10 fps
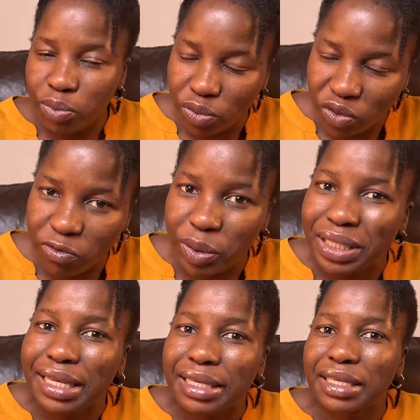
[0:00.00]
you've been
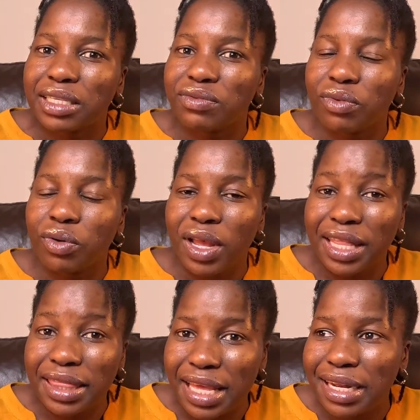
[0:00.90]
successful,
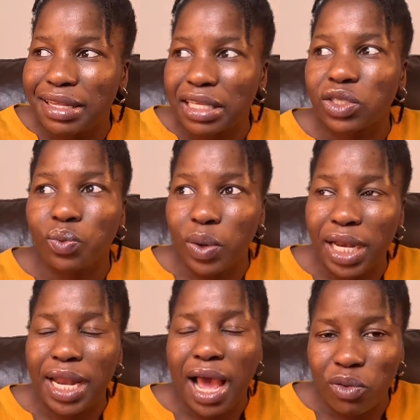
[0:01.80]
and then that's
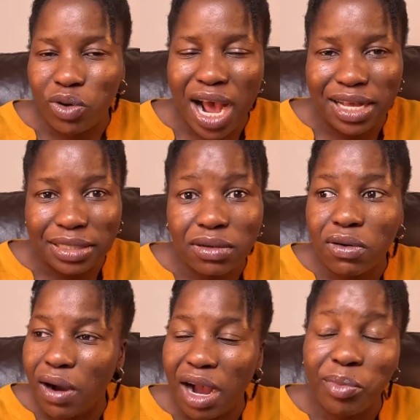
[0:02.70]
when I would ask,
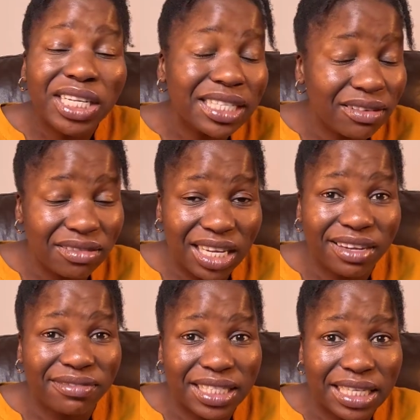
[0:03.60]
oh, I'm on a skilled
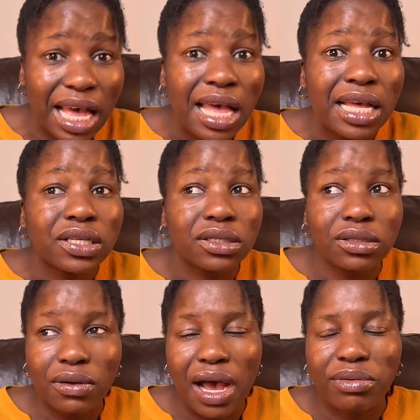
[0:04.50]
worker visa,
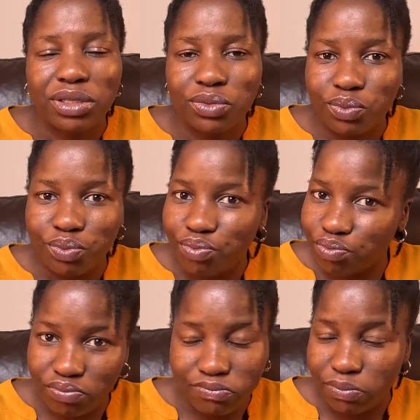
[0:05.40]
so I was
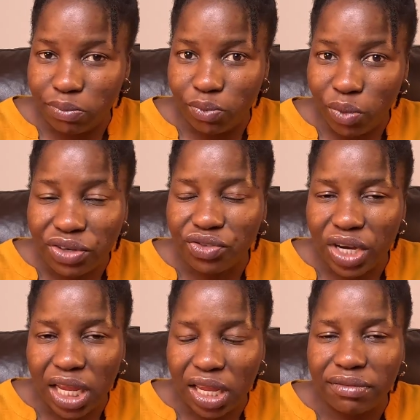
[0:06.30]

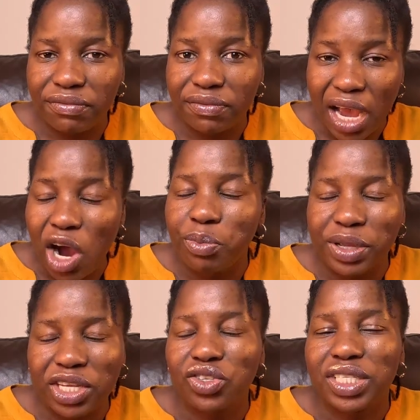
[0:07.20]
wondering if I'll
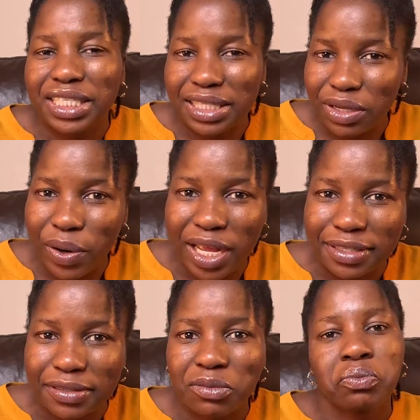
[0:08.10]
be issued a
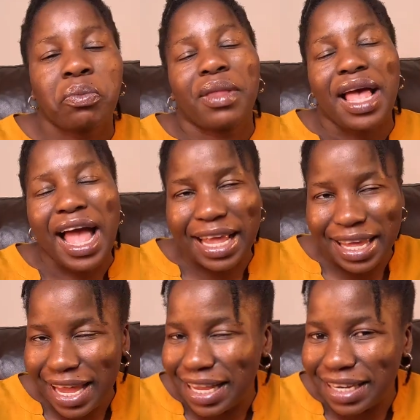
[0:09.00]
COS.
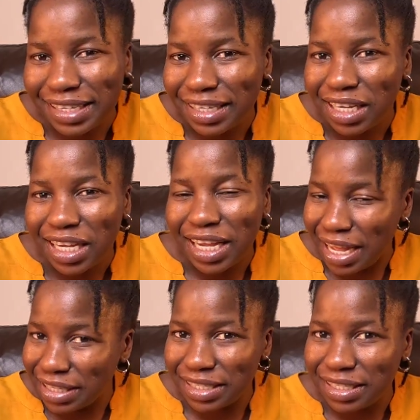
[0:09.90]
Again,
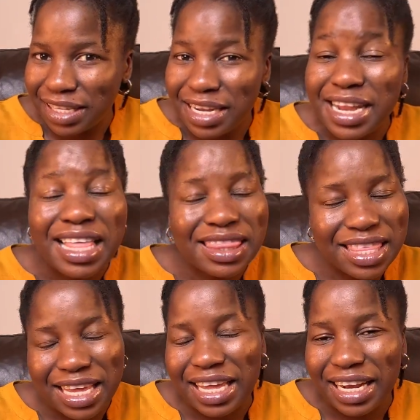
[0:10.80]
guys,
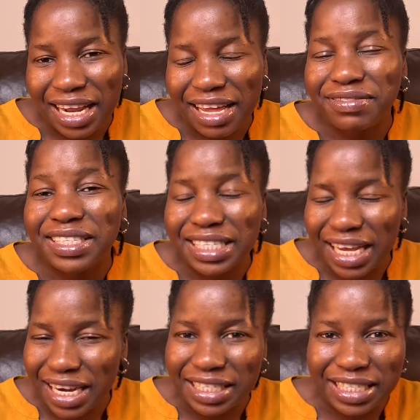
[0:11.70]
nothing in life is
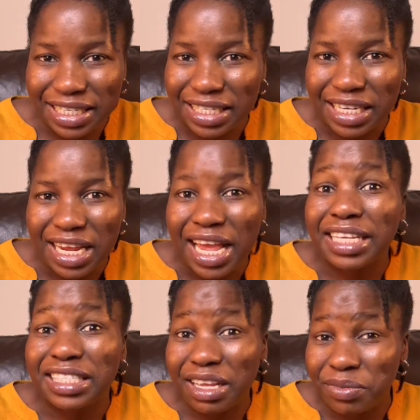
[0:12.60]
guaranteed
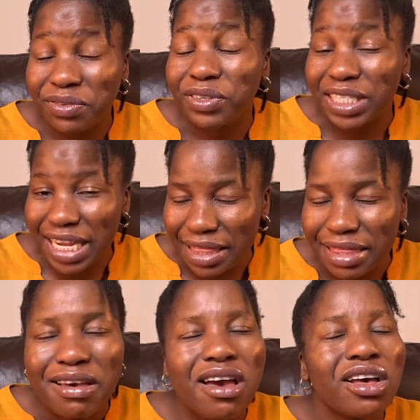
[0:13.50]
except for
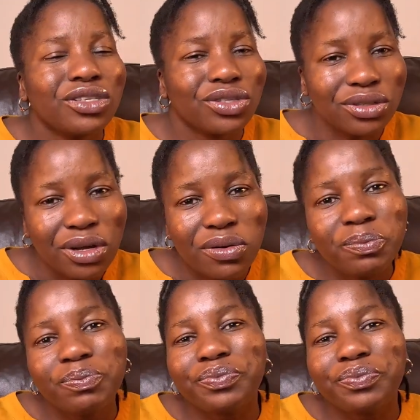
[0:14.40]
death. So